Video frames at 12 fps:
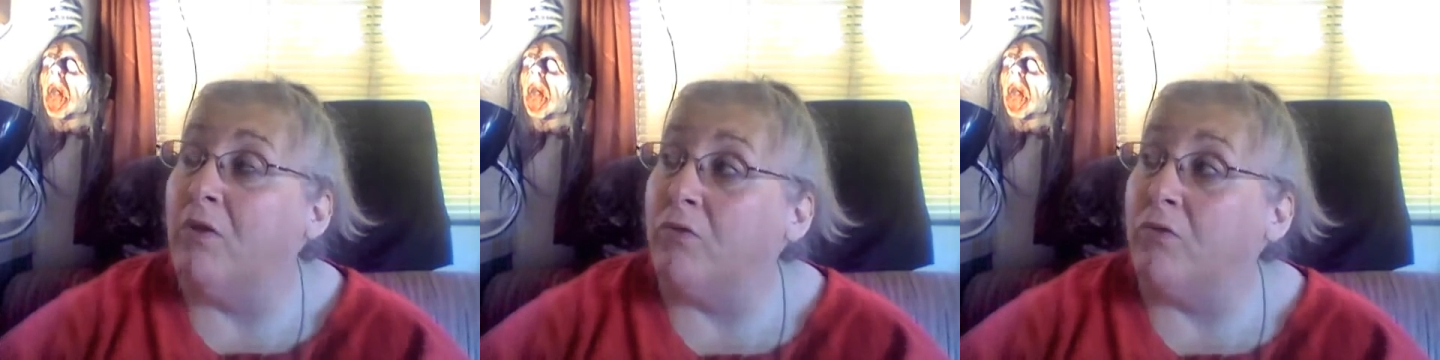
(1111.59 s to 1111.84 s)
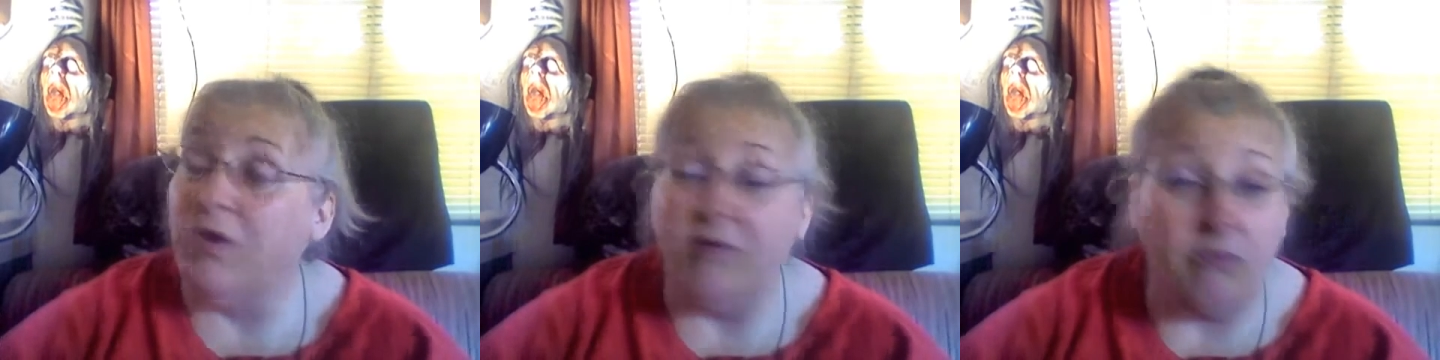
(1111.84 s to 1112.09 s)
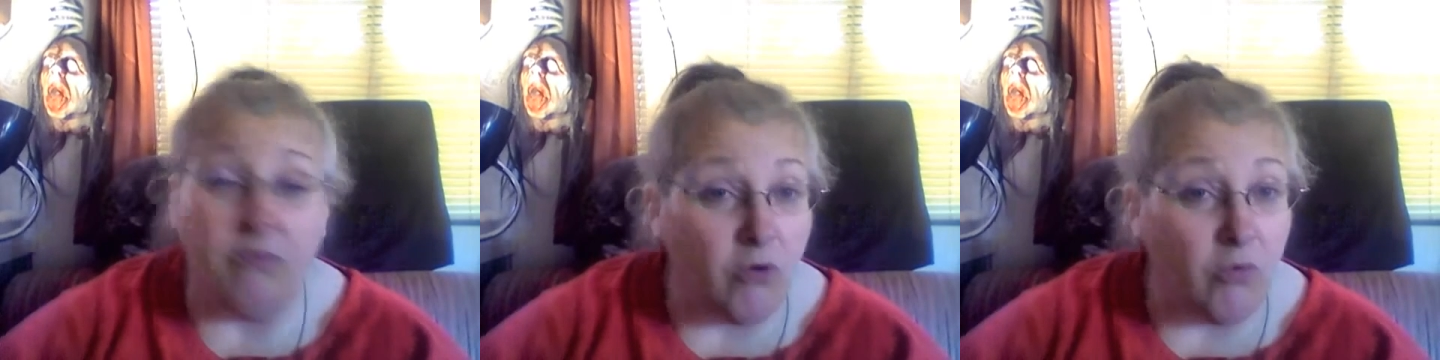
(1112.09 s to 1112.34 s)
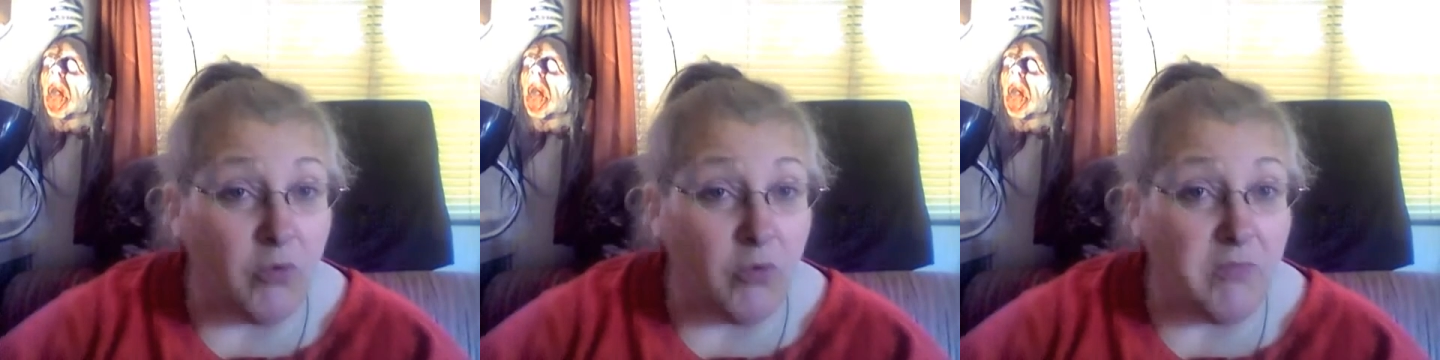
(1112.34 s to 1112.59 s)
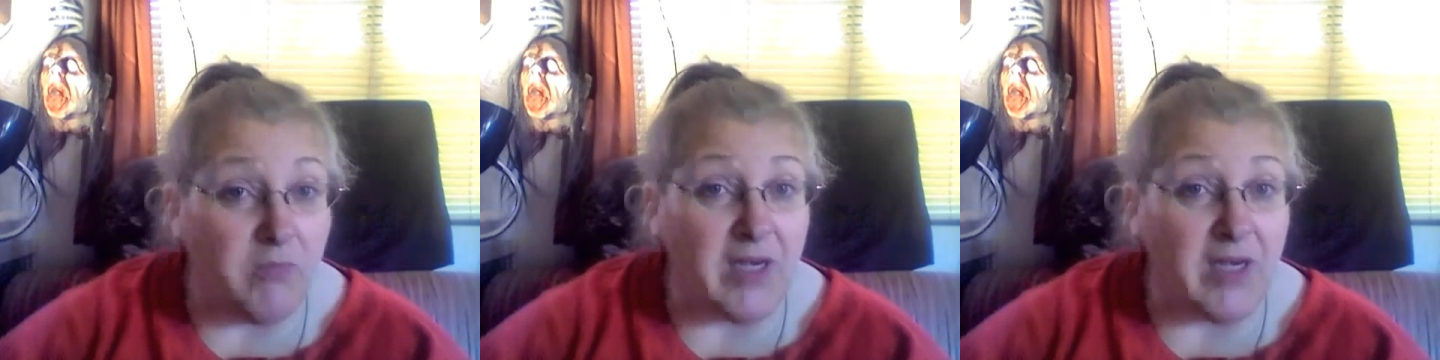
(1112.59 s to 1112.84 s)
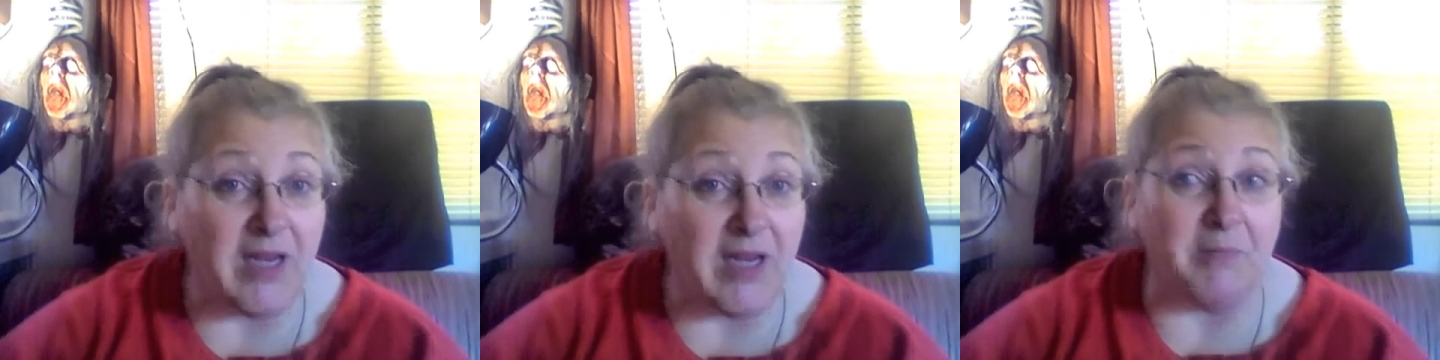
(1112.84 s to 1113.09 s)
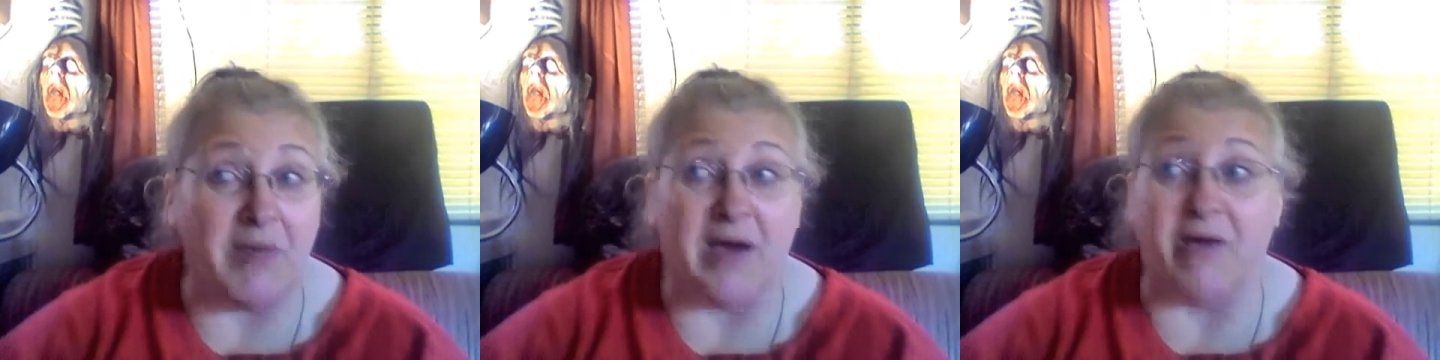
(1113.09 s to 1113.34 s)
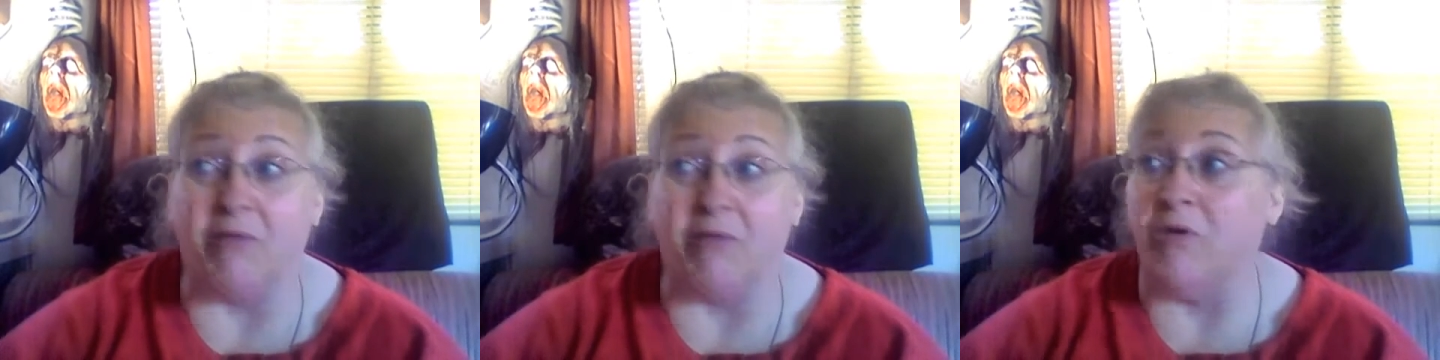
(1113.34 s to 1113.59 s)
three, four women and
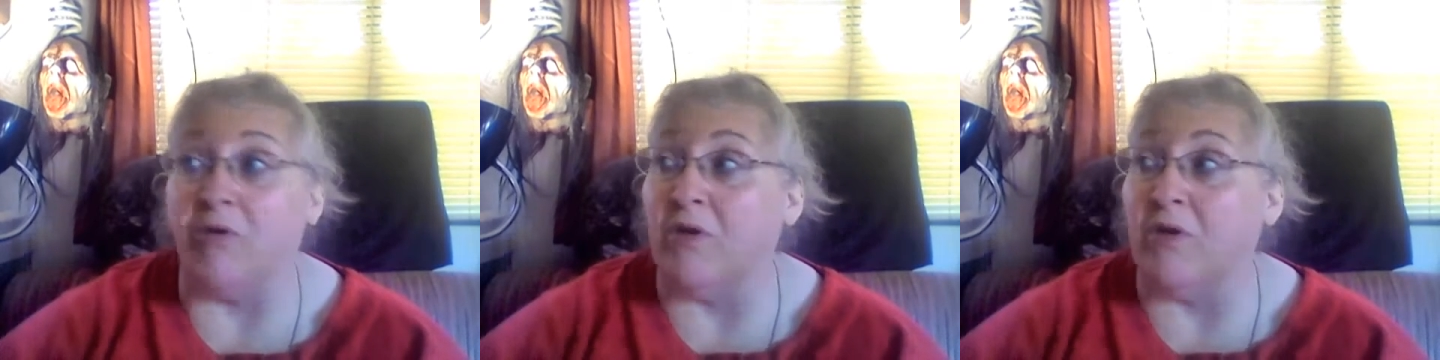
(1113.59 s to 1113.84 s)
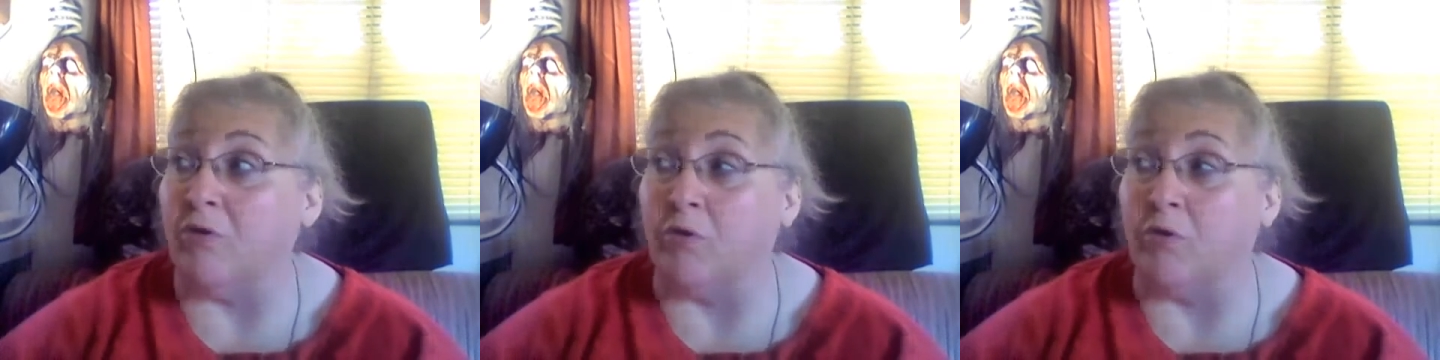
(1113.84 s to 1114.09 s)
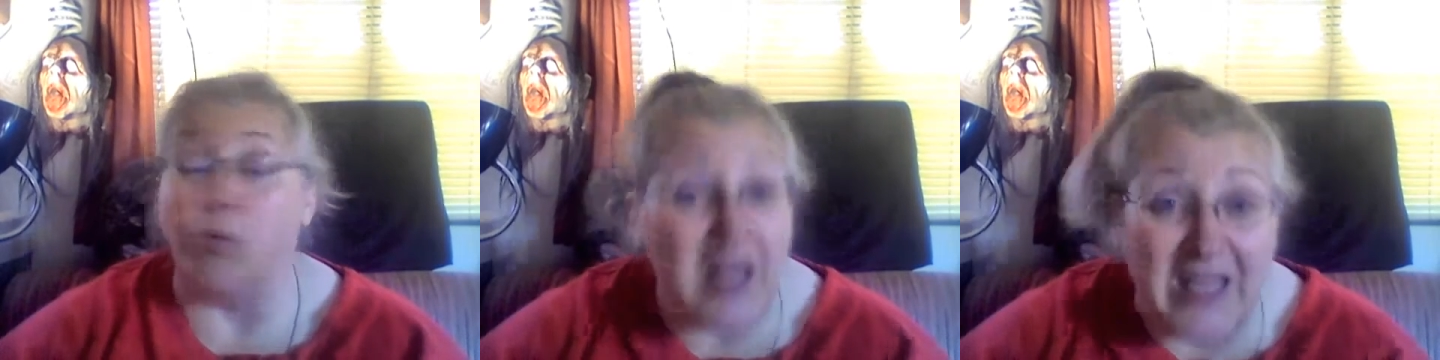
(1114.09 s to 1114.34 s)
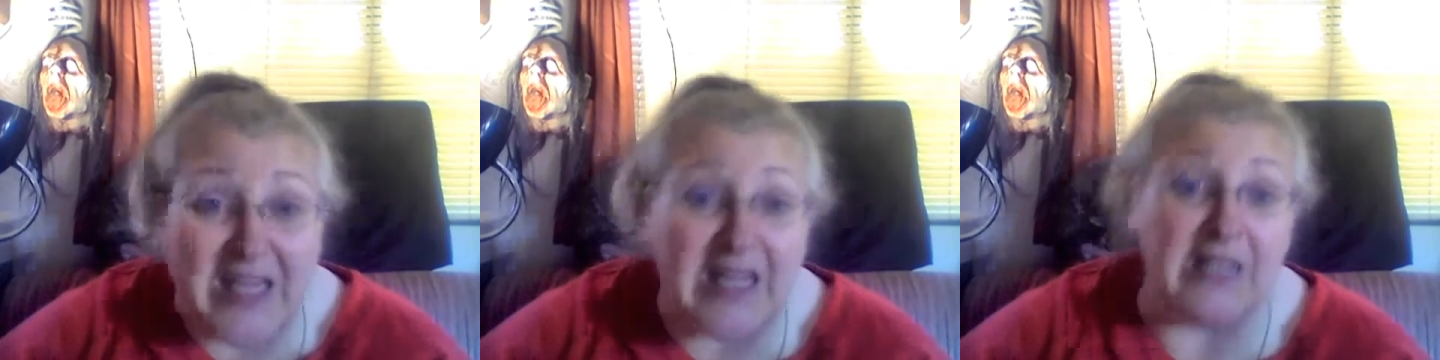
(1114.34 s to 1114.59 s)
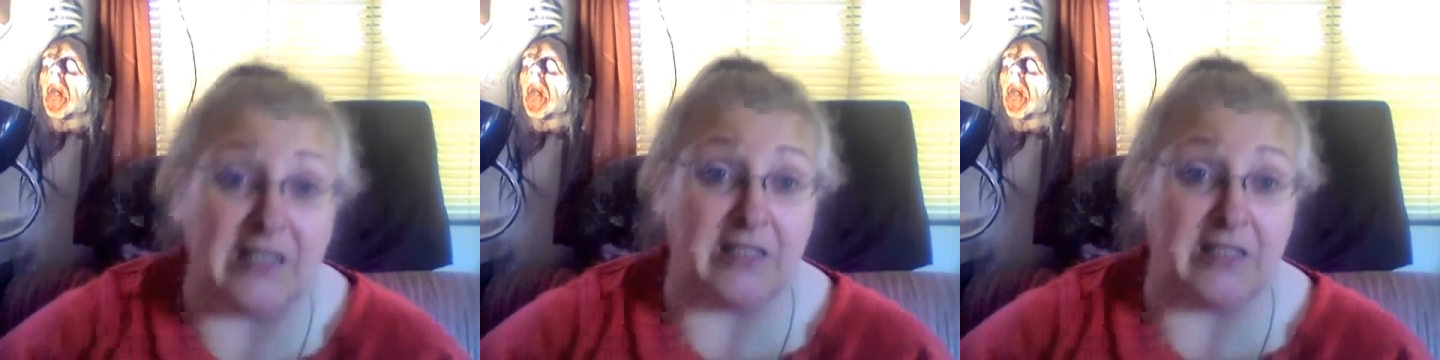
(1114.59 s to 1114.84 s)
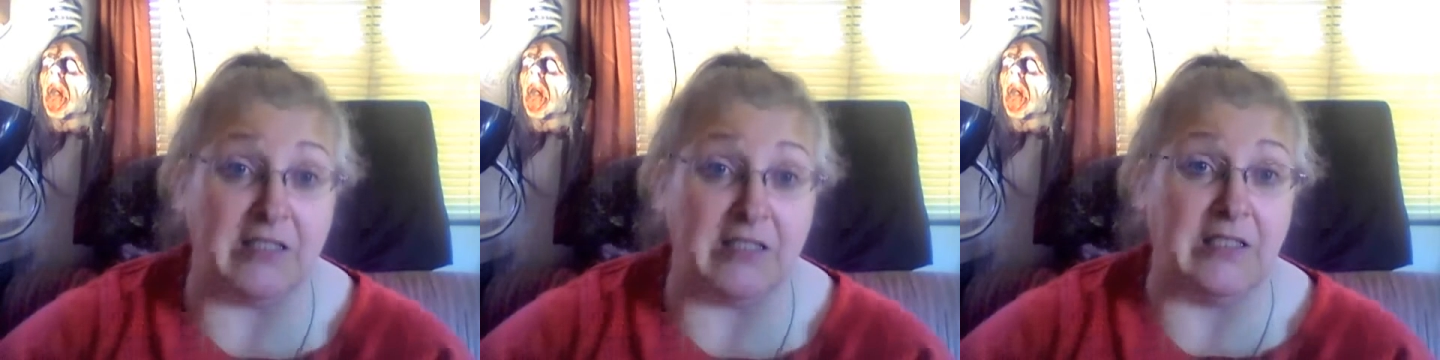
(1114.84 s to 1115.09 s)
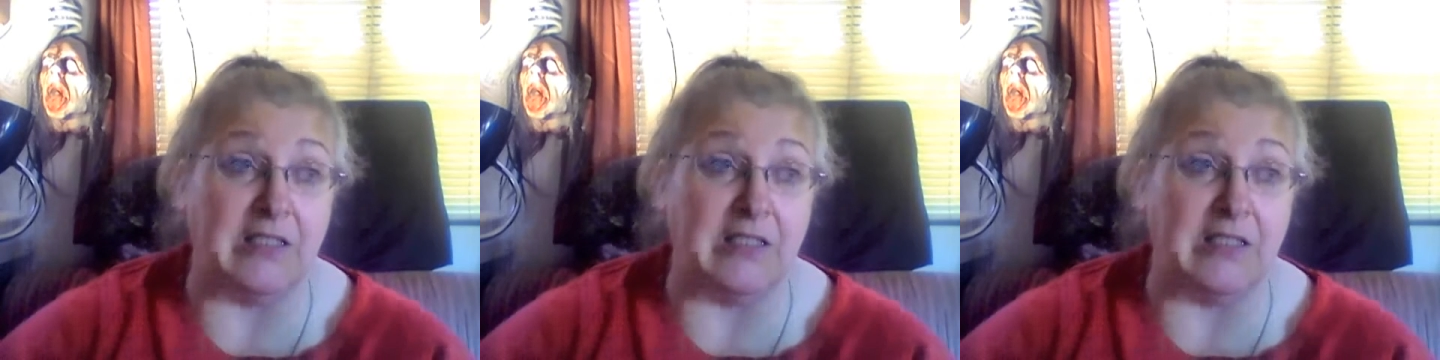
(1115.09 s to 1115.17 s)
about twenty kids.